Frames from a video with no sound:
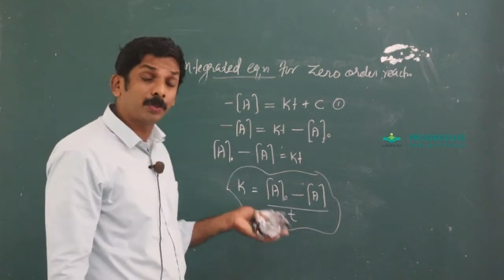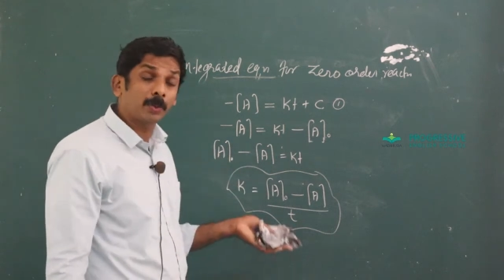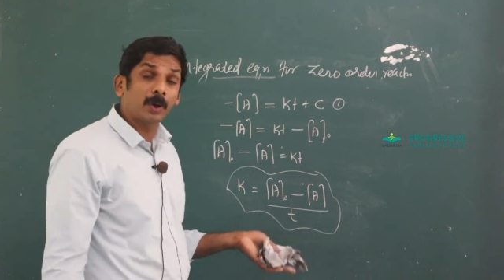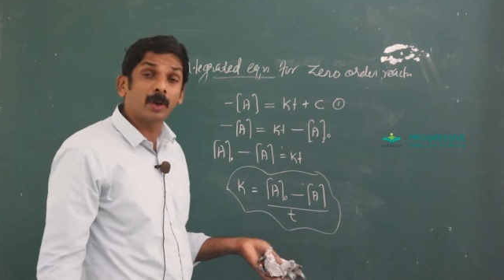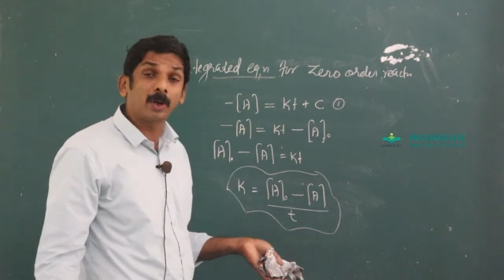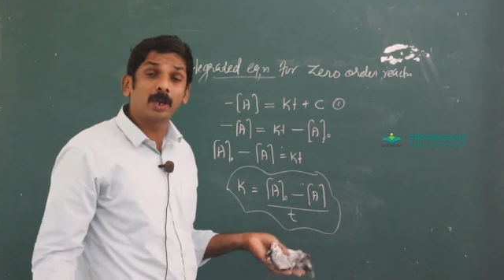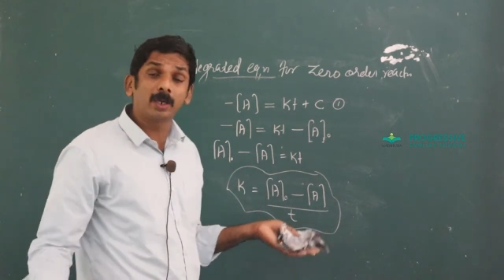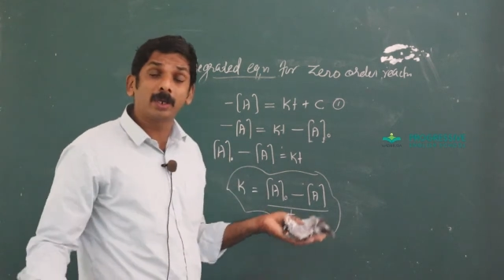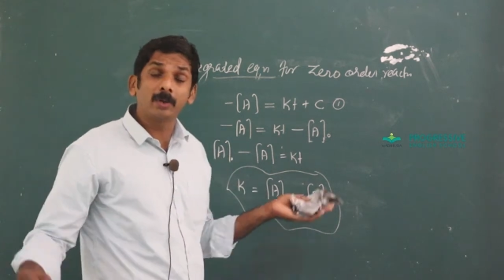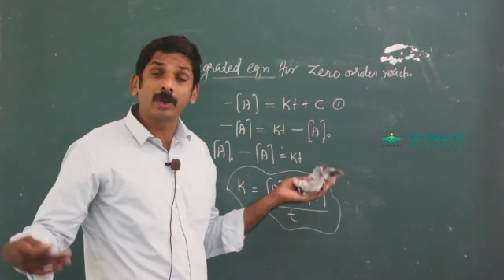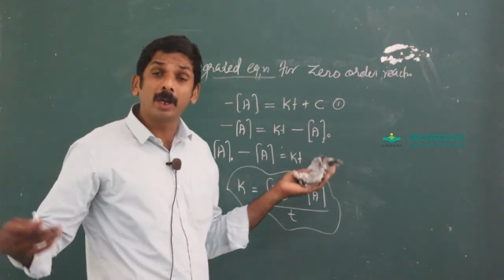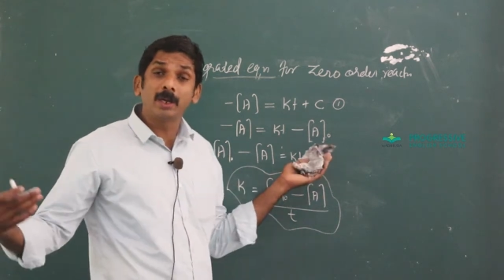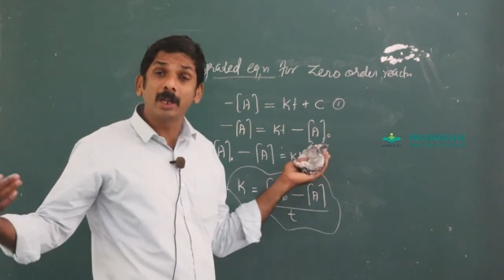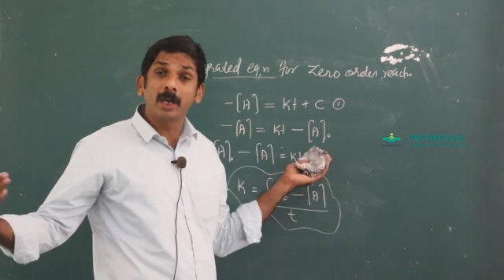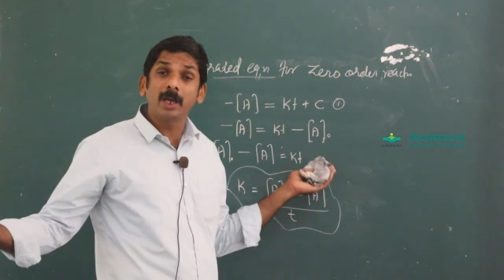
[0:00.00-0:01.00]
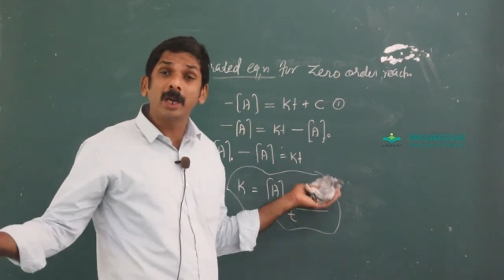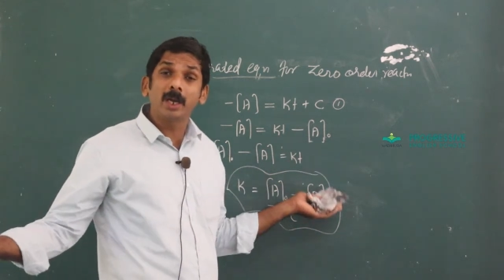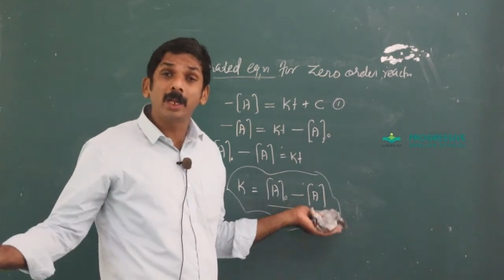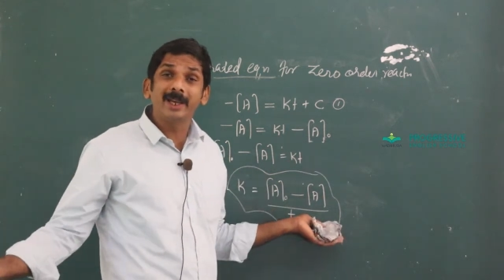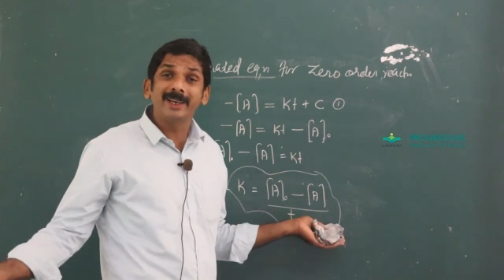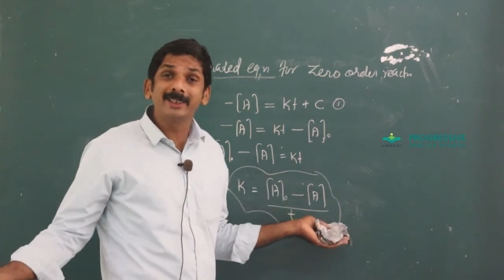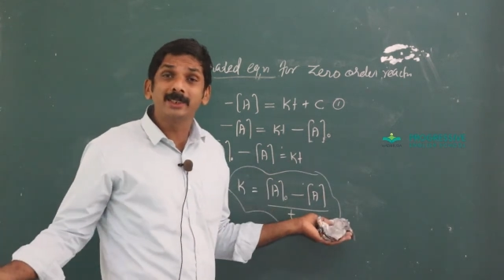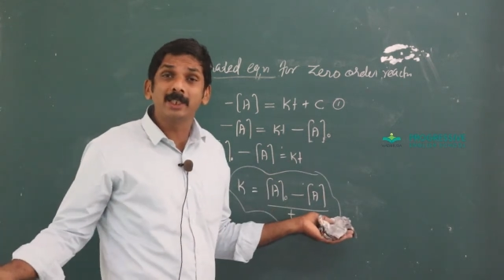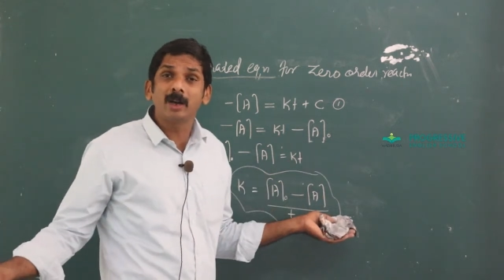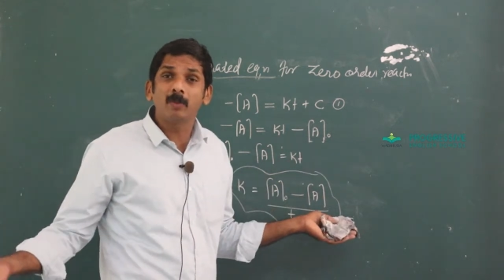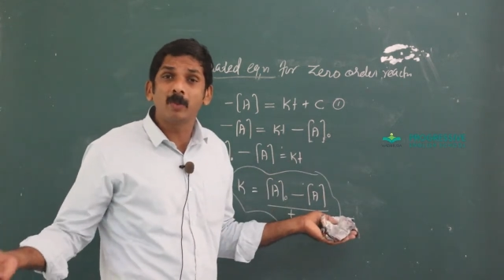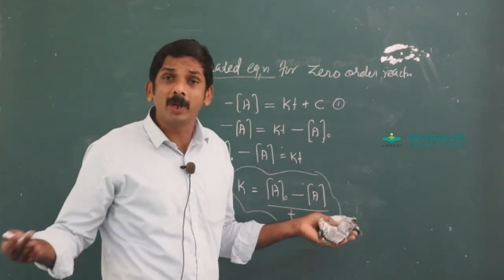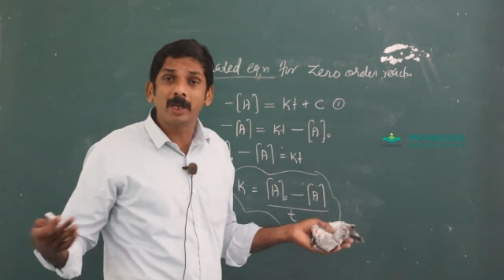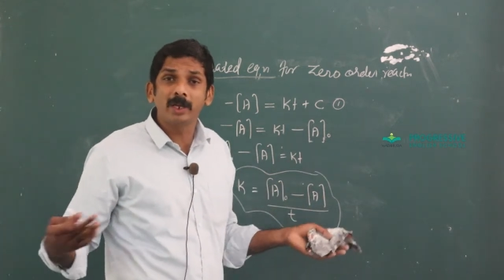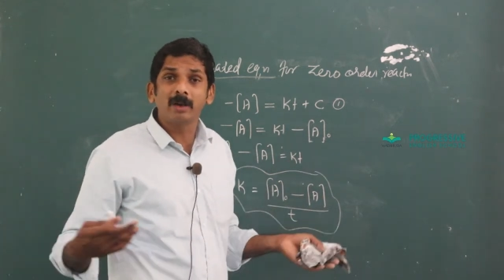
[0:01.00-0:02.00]
product, you can take any
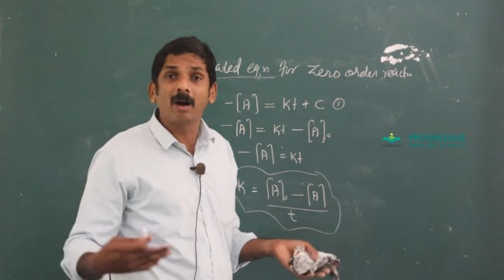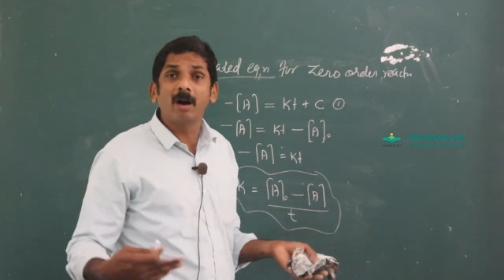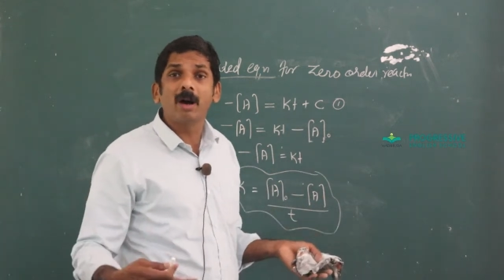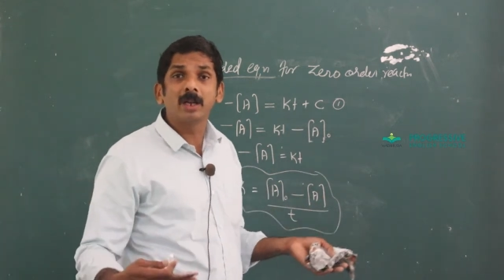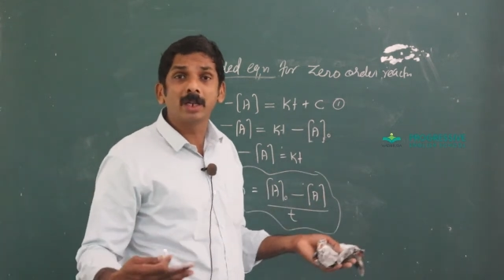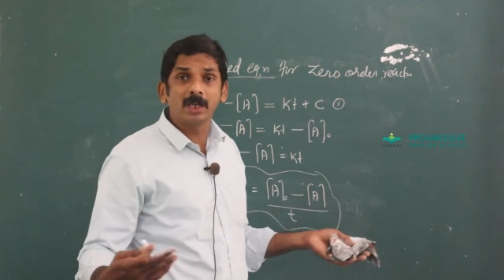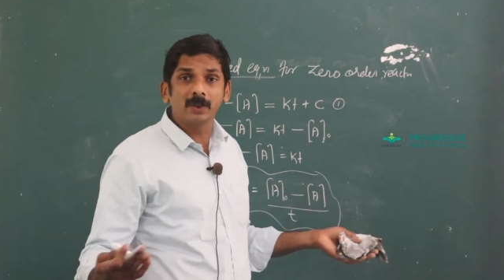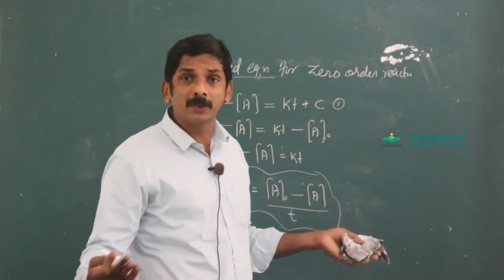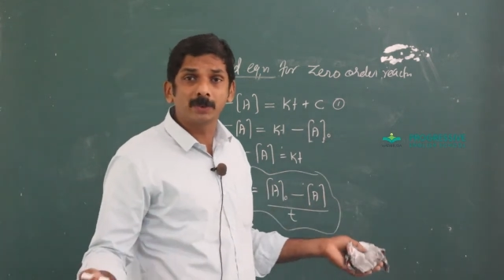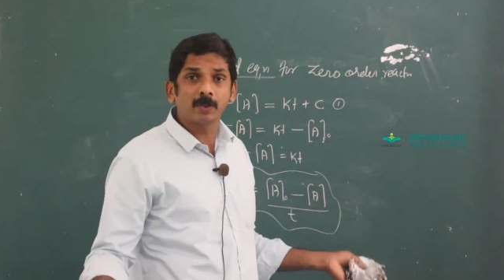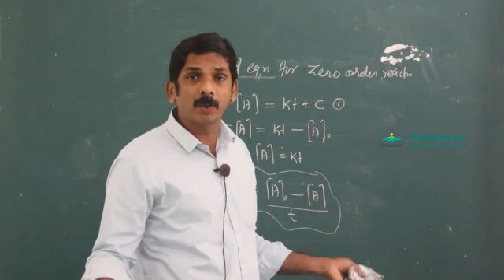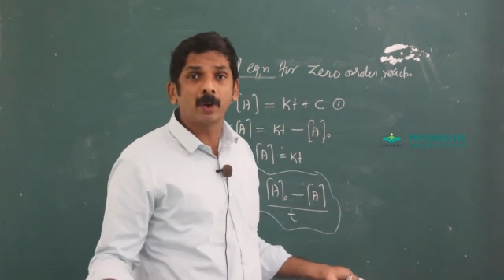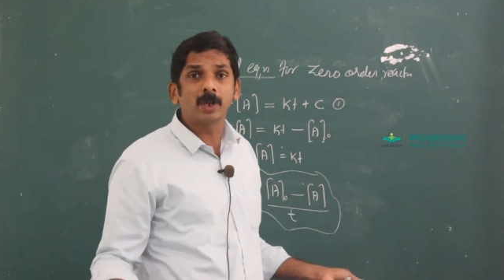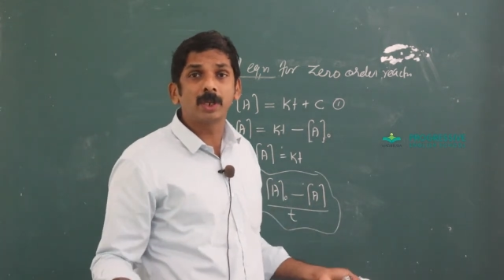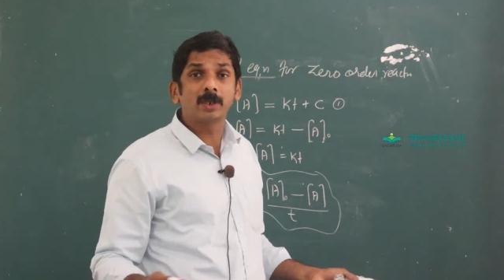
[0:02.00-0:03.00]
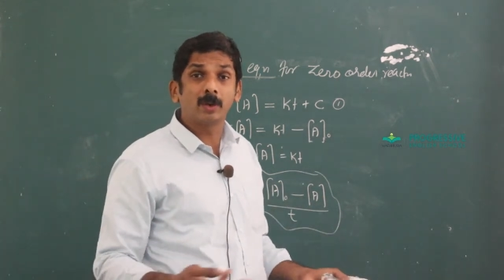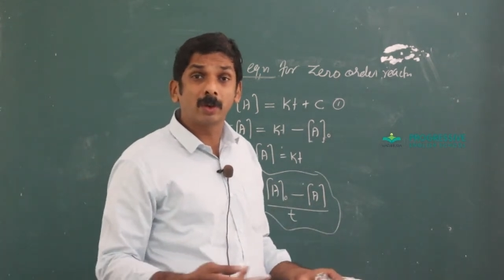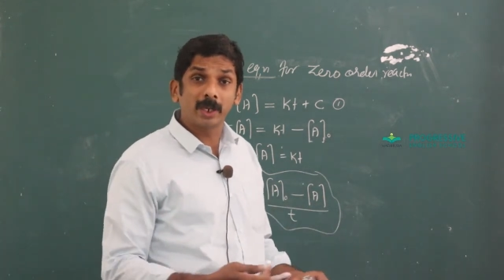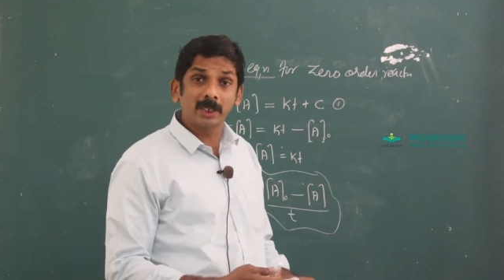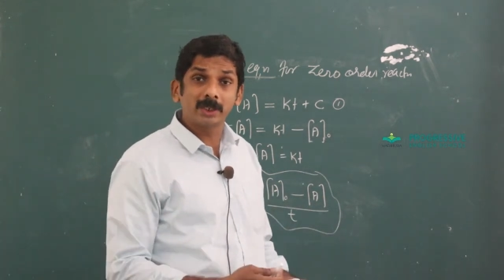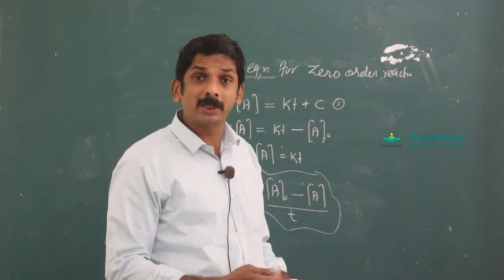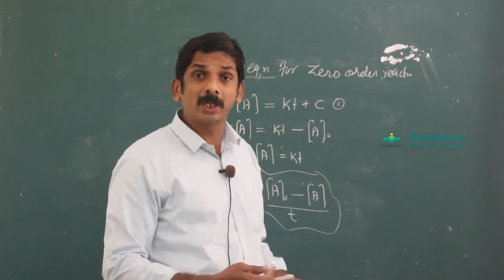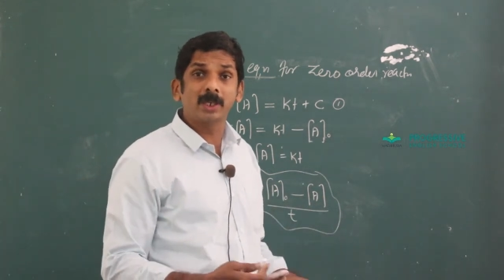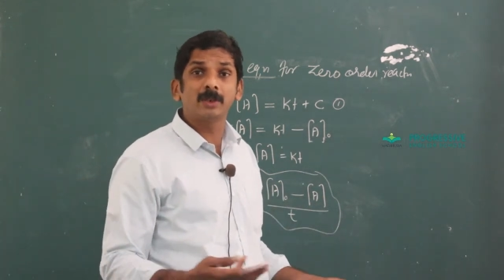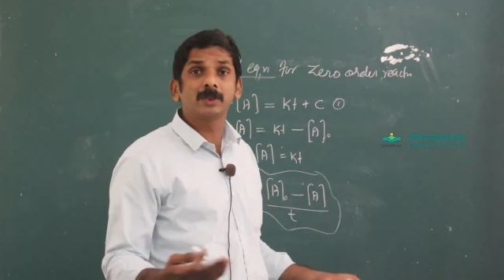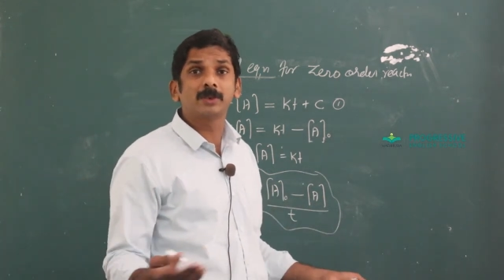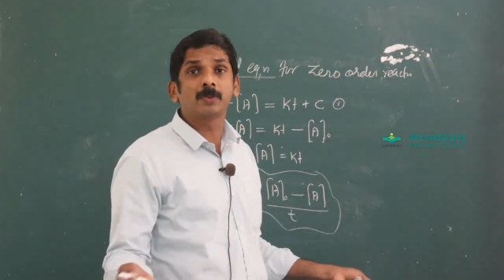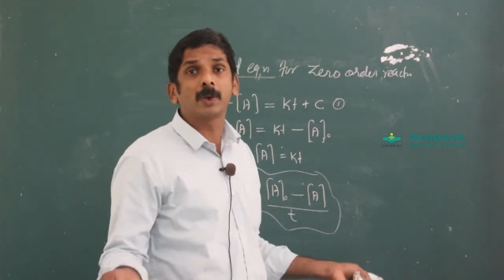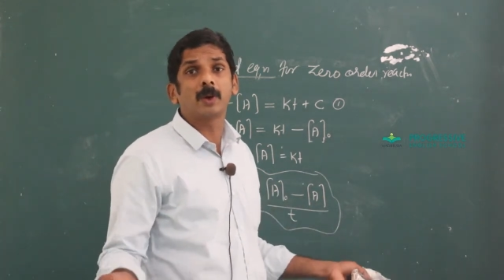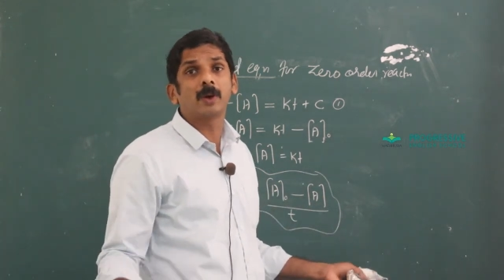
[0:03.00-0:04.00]
example like R gives product or X
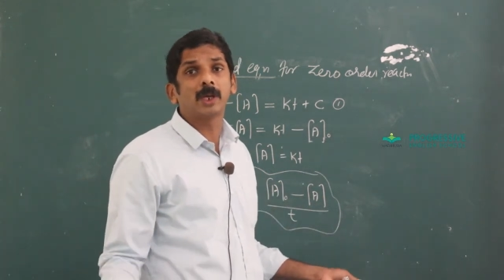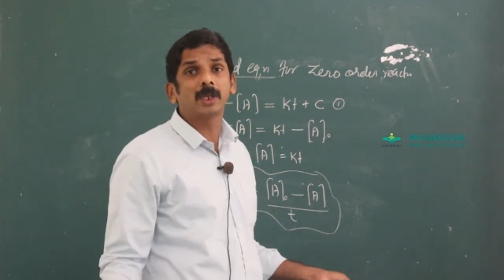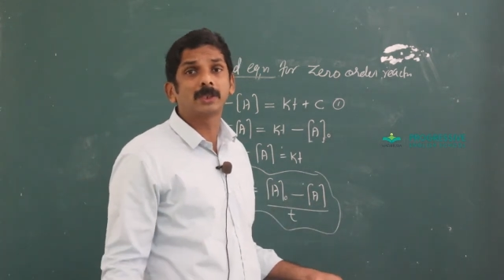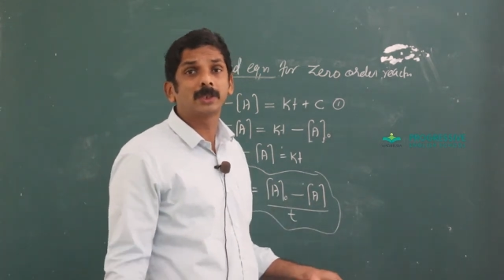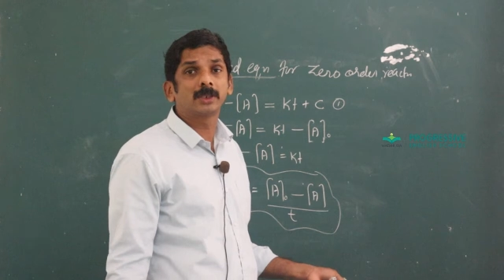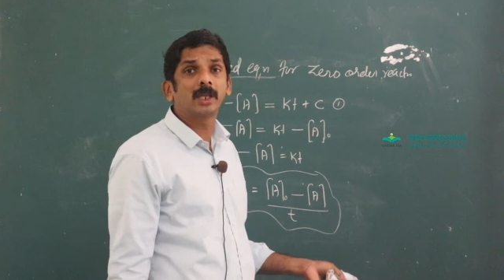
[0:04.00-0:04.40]
gives products,